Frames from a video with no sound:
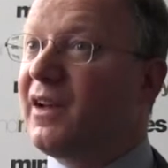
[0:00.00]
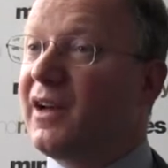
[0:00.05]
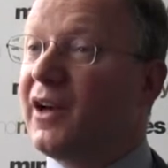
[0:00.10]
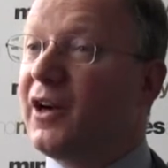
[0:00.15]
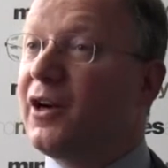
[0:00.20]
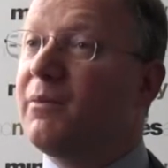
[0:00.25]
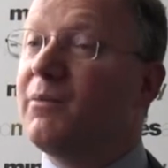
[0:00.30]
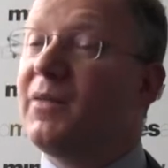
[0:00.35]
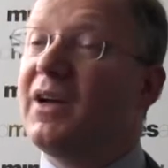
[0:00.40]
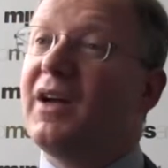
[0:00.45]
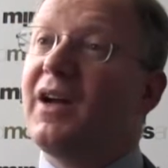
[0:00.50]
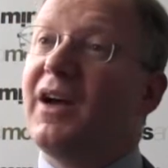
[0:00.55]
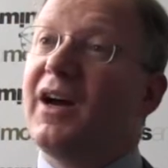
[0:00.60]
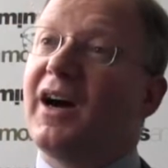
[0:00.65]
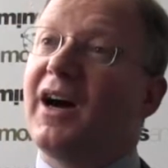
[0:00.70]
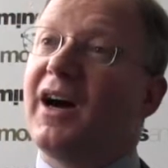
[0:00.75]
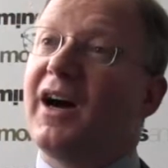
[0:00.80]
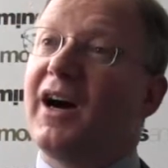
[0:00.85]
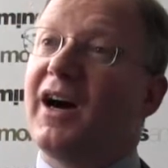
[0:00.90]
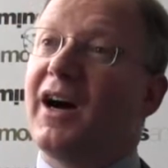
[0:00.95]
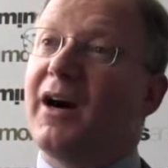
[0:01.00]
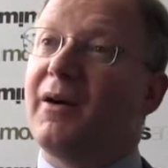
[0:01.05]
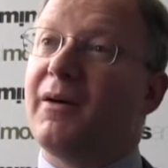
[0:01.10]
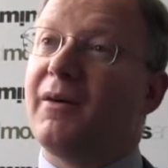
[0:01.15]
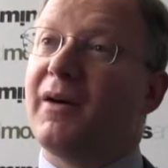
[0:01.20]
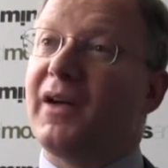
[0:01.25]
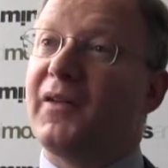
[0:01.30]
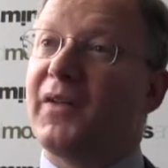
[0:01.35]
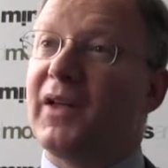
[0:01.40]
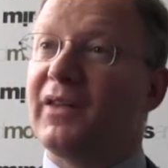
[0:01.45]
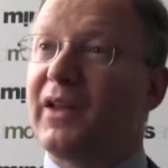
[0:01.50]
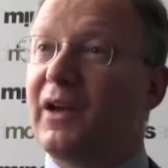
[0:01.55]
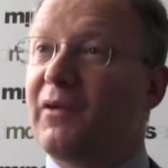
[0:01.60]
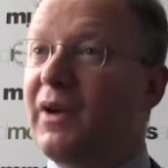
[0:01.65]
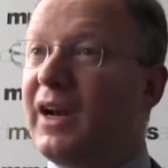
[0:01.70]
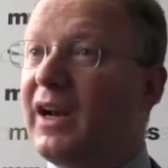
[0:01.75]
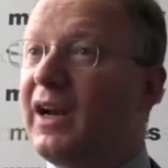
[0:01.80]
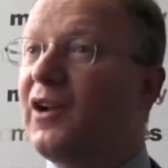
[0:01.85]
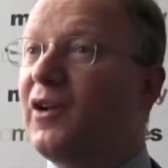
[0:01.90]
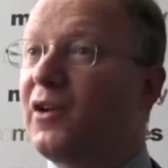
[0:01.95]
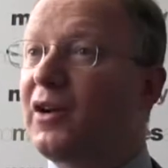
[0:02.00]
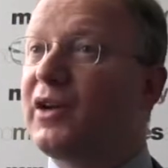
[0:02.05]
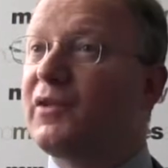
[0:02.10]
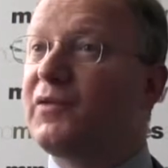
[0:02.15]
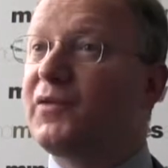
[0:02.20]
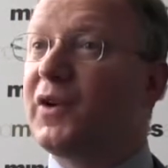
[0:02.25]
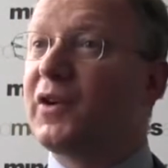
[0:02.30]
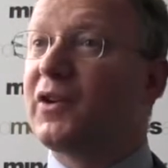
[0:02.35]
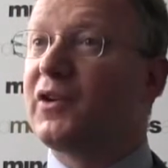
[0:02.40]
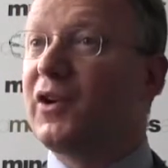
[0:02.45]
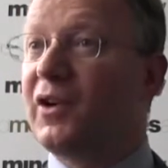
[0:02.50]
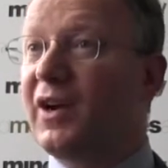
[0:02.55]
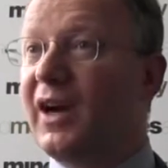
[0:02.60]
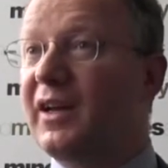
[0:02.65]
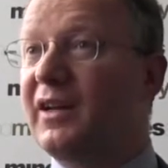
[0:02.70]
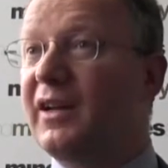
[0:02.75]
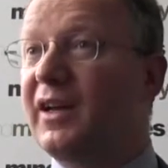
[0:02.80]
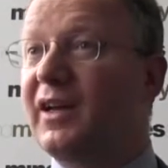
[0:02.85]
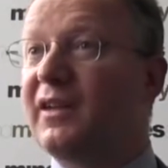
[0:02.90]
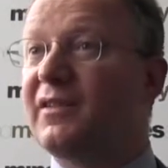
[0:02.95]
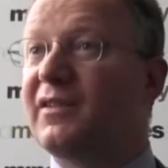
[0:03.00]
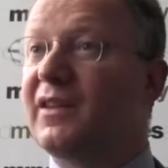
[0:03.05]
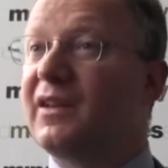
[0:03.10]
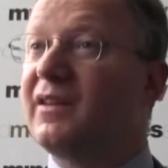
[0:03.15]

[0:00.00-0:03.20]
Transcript: I hope. I think they're really looking for good ideas.